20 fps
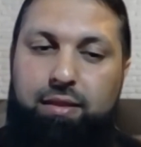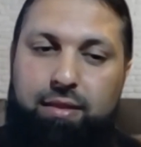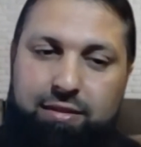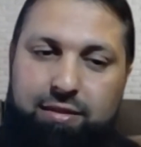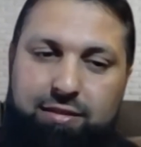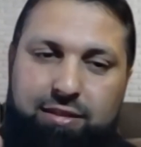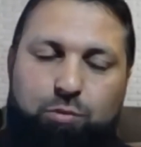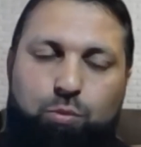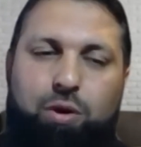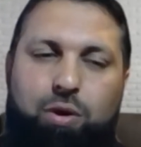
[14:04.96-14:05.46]

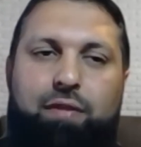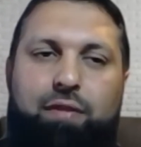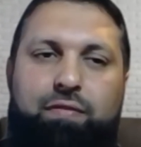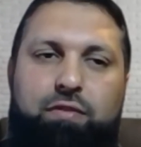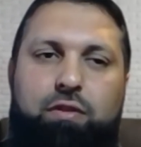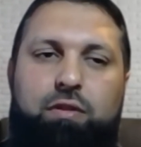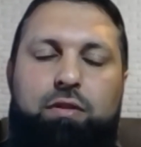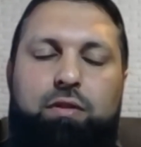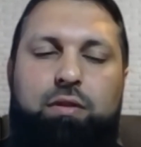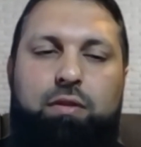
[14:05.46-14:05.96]
This is what I've
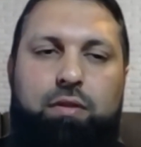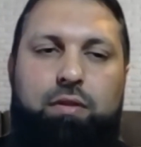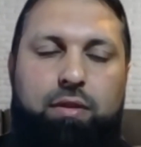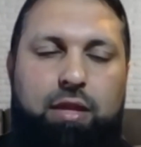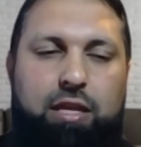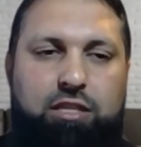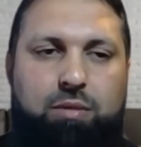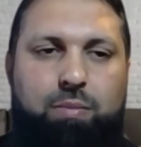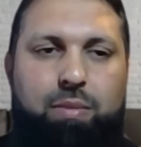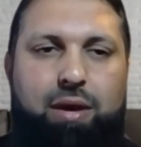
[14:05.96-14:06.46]
done.
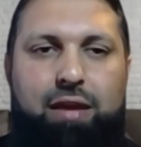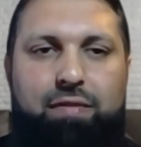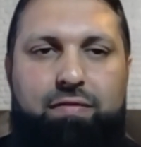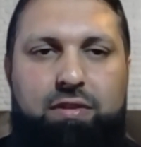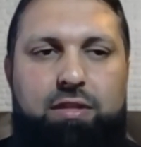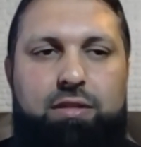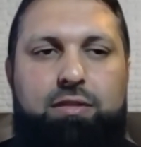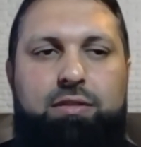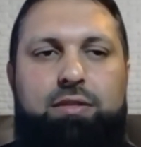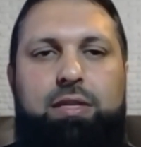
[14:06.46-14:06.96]
These are my
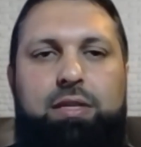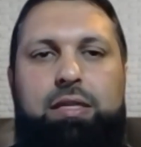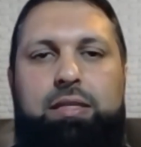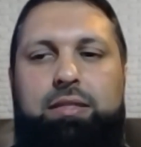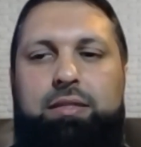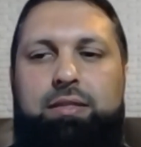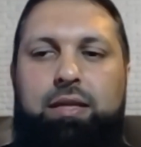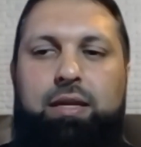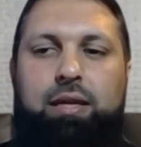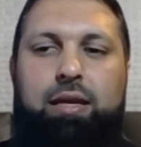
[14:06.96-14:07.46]

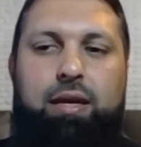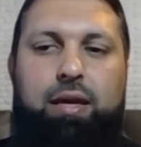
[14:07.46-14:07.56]
evidences.